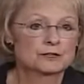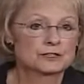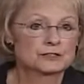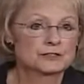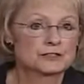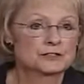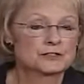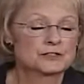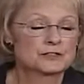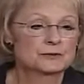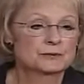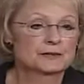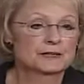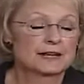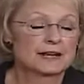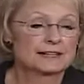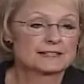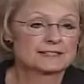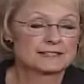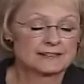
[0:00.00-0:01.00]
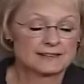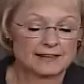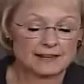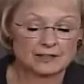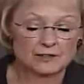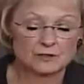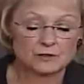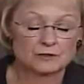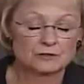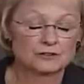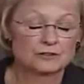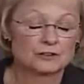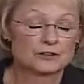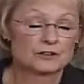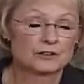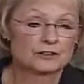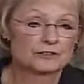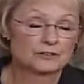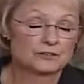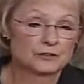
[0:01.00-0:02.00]
of Realtors, we'd like to thank you
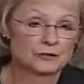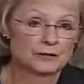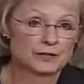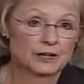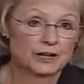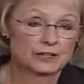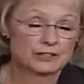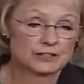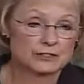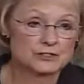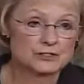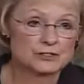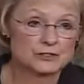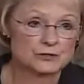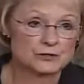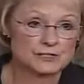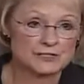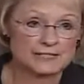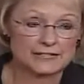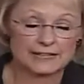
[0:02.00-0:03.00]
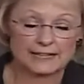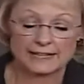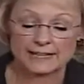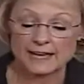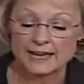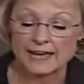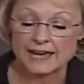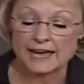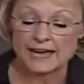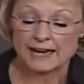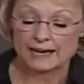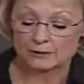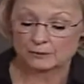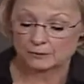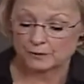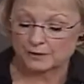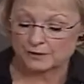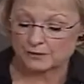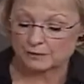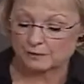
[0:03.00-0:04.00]
for viewing our little show today.
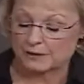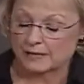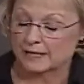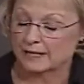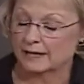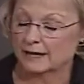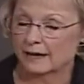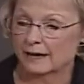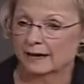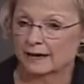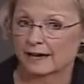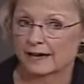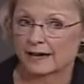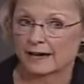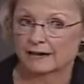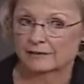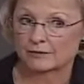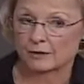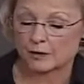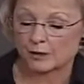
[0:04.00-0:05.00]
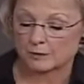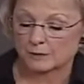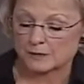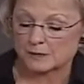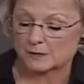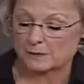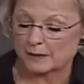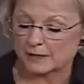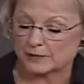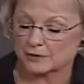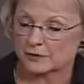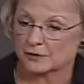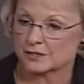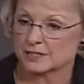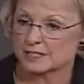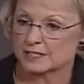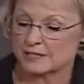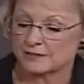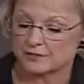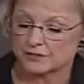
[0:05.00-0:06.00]
And with me, I have a home inspector,
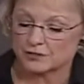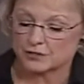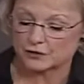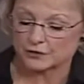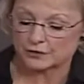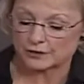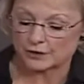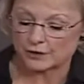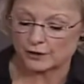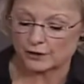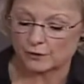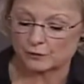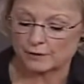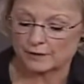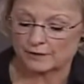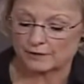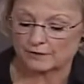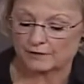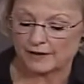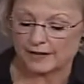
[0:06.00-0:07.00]
Steve DeGiulio, with